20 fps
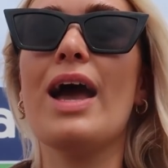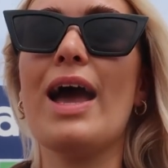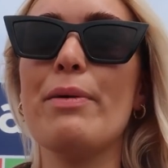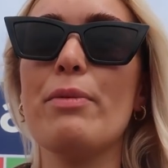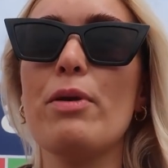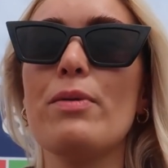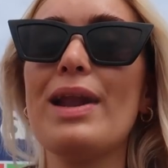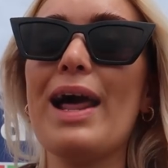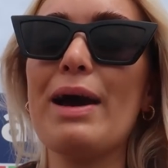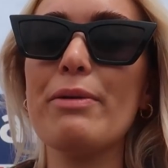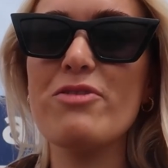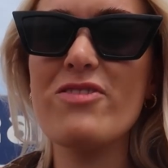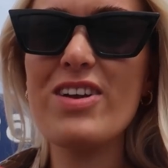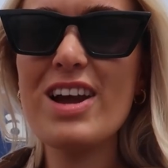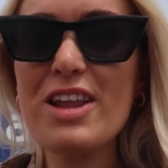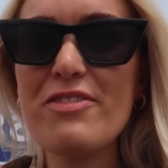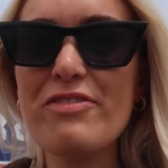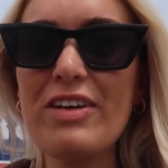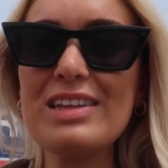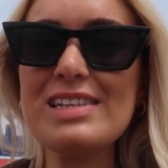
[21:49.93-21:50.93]
And we were like, we
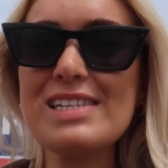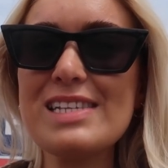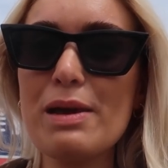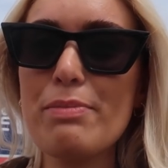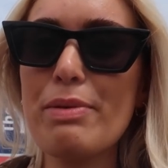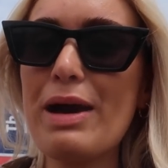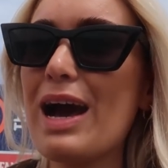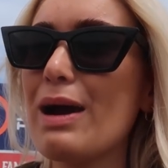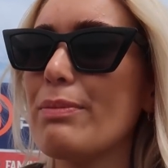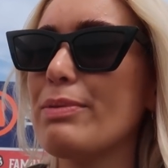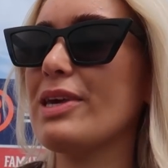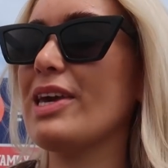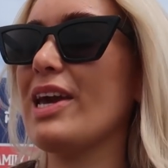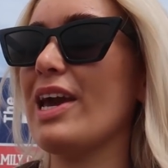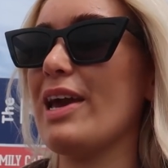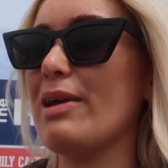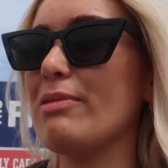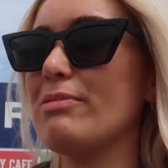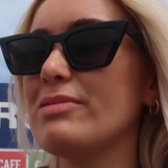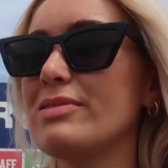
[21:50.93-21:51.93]
really fancy a
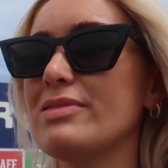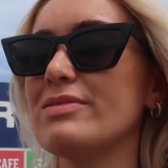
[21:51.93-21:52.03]
barbecue.